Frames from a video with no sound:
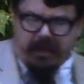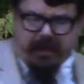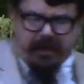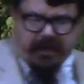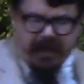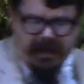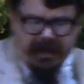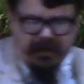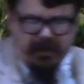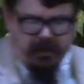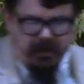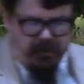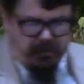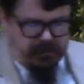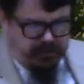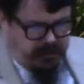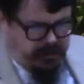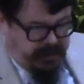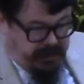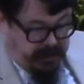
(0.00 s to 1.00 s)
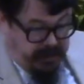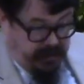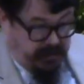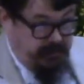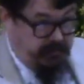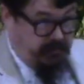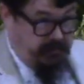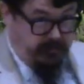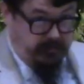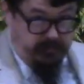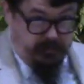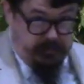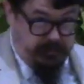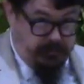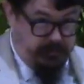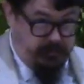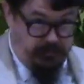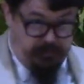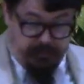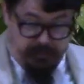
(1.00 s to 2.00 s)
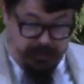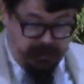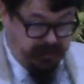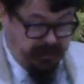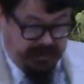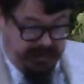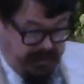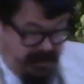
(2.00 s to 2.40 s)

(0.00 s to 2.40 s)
Not only will it